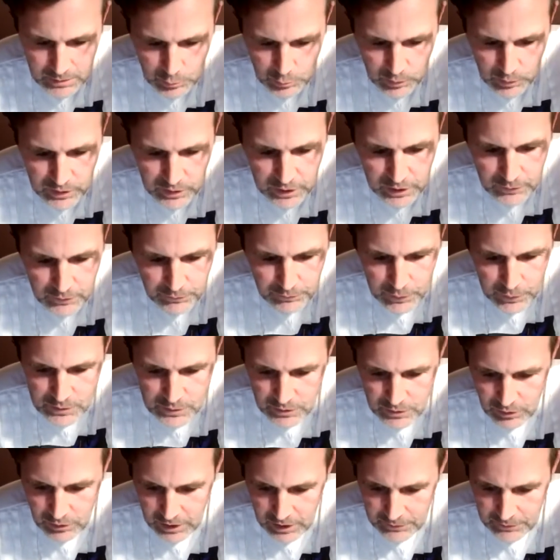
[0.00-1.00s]
think of
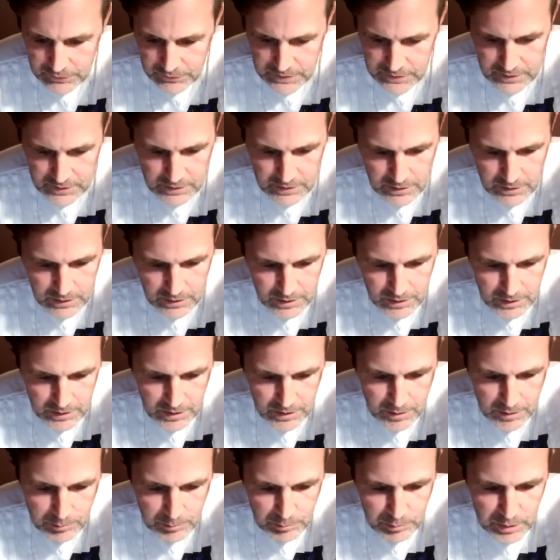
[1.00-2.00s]
photographs
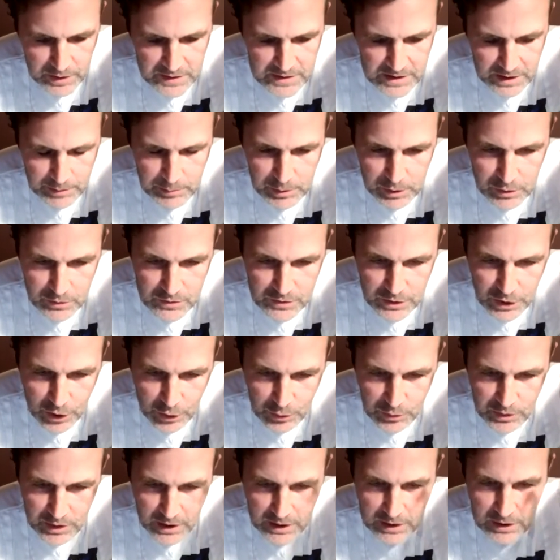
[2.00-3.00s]
basically because
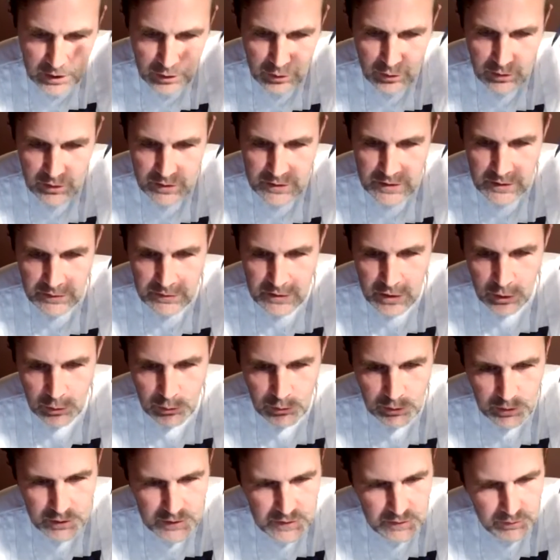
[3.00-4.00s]
Kodak and others have
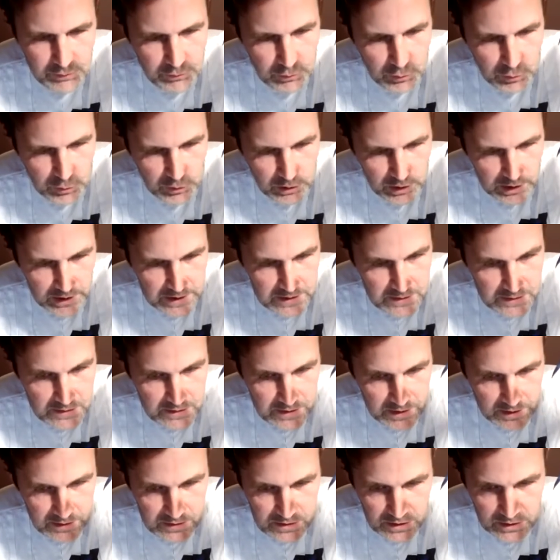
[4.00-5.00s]
told us for the last
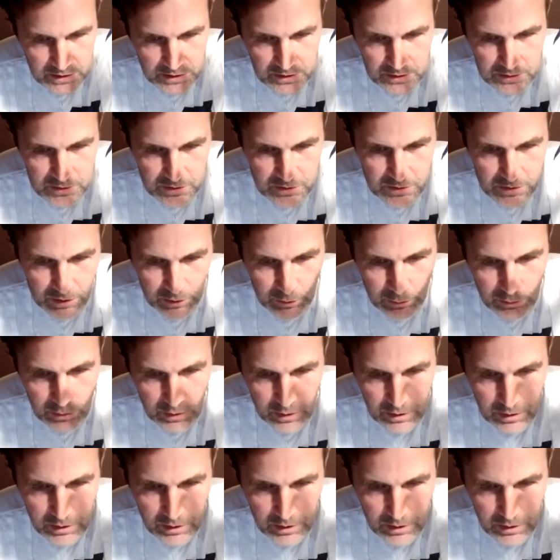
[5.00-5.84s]
60 years or so